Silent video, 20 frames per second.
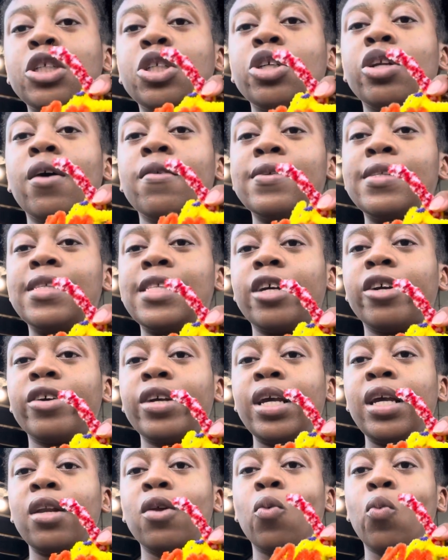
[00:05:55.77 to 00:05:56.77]
of
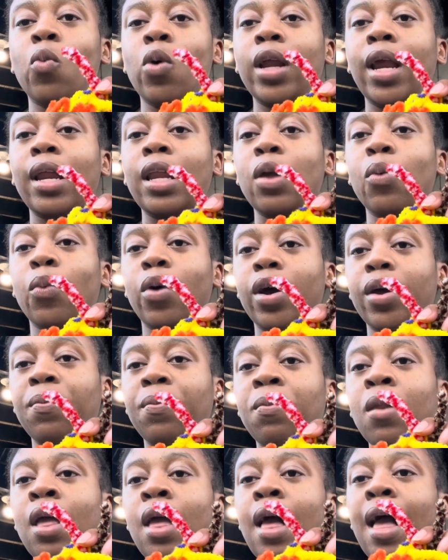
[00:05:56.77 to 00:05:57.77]
serine 181
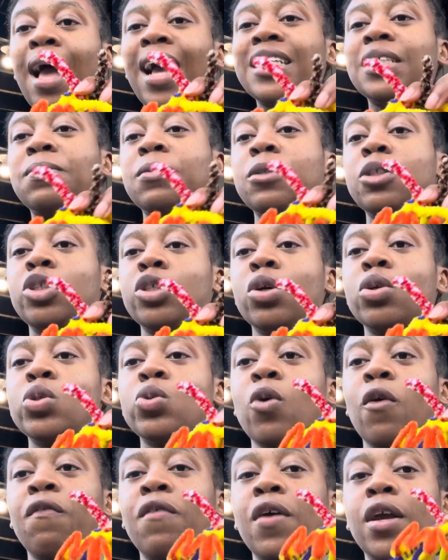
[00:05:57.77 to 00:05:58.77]
has been shown to
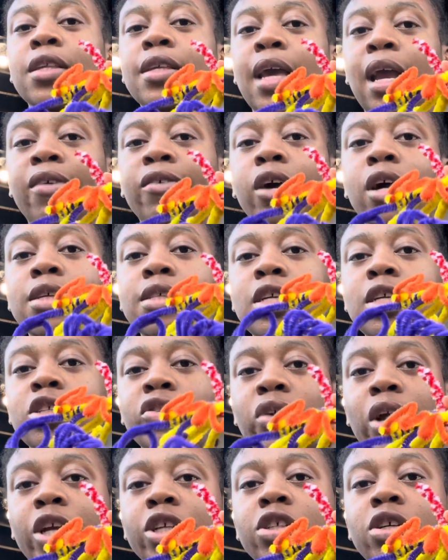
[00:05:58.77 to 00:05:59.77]
affect KRAS
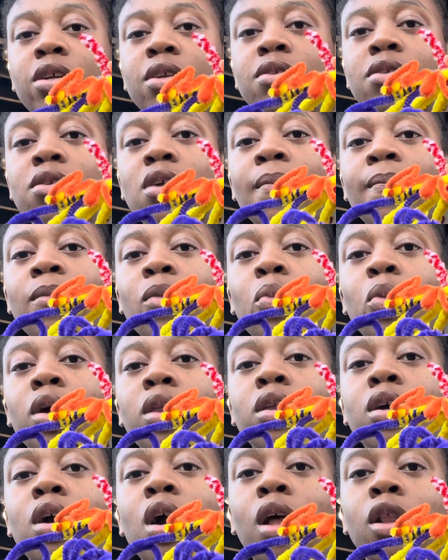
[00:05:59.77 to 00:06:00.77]
interactions with
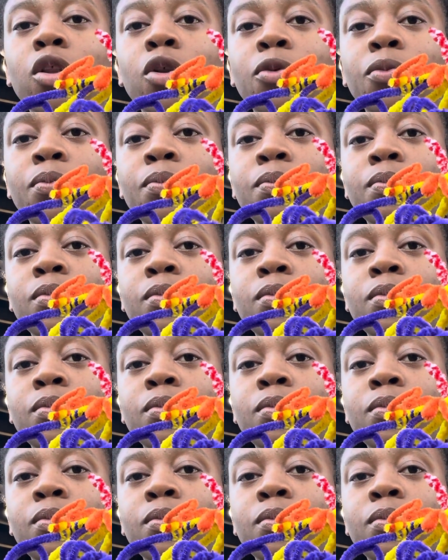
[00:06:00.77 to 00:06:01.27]
CAM